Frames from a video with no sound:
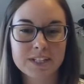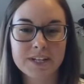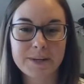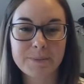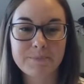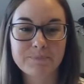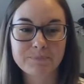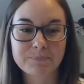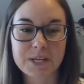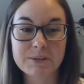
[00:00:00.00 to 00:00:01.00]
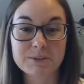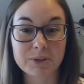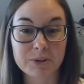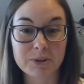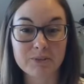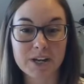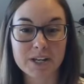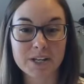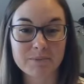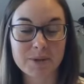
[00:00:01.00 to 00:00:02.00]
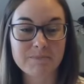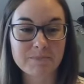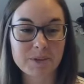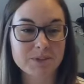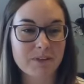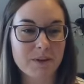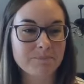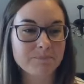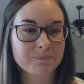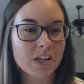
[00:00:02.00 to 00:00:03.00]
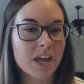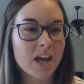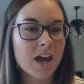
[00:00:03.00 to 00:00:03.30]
It was a little nerve-wracking, but it was fun.